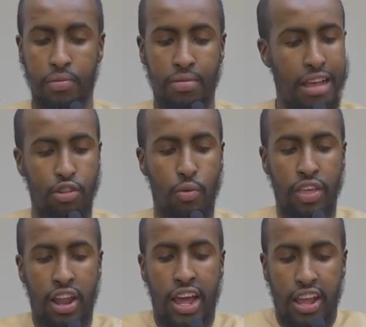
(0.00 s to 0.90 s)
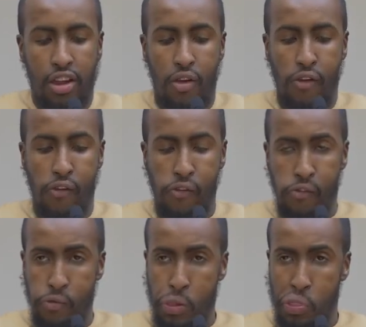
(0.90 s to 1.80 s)
That's not what they are like.
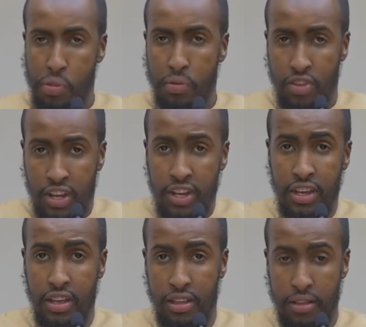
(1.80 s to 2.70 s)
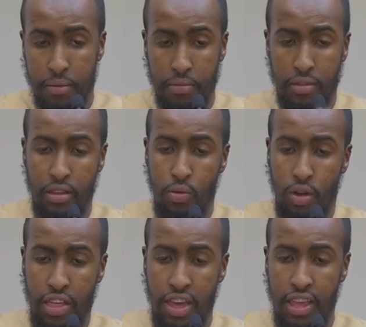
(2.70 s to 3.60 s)
Sahih?
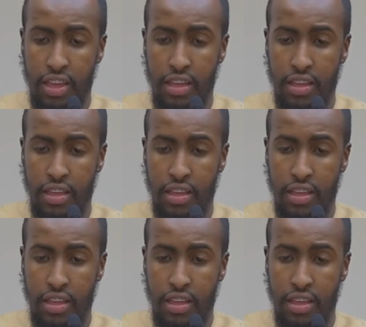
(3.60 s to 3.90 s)
What are they?